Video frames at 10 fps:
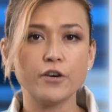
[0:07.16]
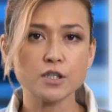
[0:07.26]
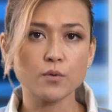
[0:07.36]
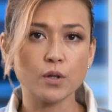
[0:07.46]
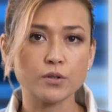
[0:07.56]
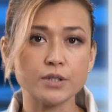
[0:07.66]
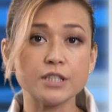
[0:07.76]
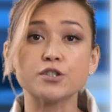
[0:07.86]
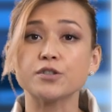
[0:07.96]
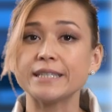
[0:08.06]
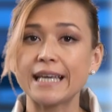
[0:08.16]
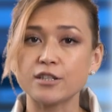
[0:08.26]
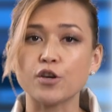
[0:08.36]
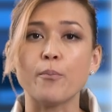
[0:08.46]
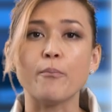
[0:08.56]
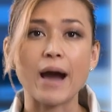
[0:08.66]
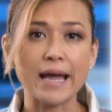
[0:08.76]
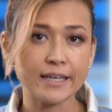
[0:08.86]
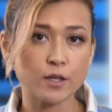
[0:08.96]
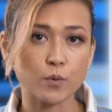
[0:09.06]
First of all, you need to get your
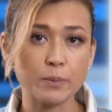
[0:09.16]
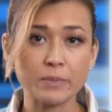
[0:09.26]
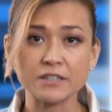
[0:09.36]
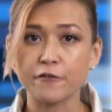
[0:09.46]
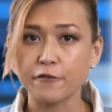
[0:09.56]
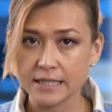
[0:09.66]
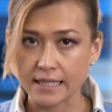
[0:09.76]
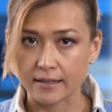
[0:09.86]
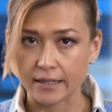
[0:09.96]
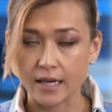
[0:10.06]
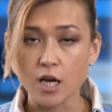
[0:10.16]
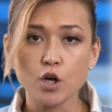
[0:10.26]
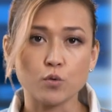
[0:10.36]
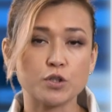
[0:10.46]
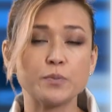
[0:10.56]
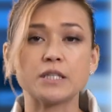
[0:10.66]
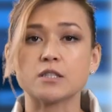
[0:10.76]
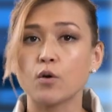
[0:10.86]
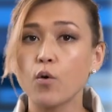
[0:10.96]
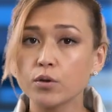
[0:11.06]
mining equipment physically, which
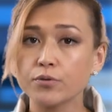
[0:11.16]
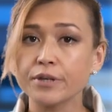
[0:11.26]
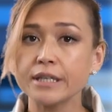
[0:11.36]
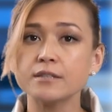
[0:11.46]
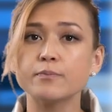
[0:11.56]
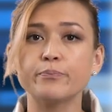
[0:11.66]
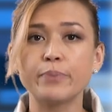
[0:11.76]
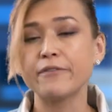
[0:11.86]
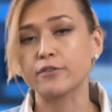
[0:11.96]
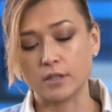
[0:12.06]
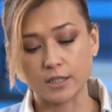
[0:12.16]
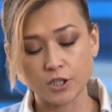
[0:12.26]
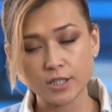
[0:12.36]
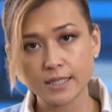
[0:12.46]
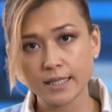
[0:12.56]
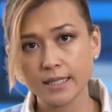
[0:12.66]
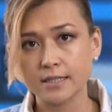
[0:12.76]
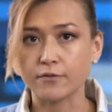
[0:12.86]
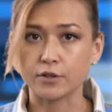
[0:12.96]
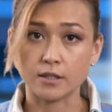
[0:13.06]
means order it, pay for the
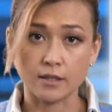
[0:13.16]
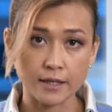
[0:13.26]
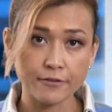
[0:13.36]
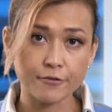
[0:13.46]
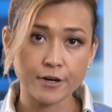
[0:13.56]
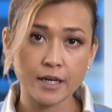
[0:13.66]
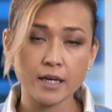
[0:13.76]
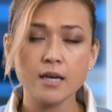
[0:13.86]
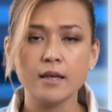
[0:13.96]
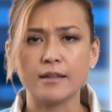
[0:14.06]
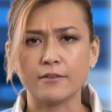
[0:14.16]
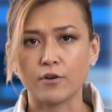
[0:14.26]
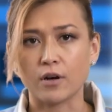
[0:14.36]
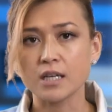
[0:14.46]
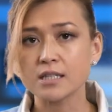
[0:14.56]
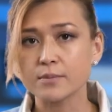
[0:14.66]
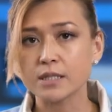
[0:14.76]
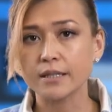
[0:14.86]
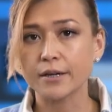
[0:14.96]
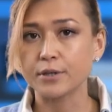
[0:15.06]
logistics, for the delivery, then for customs
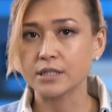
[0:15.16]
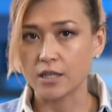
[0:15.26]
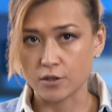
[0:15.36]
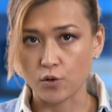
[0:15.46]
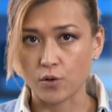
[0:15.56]
clearance and so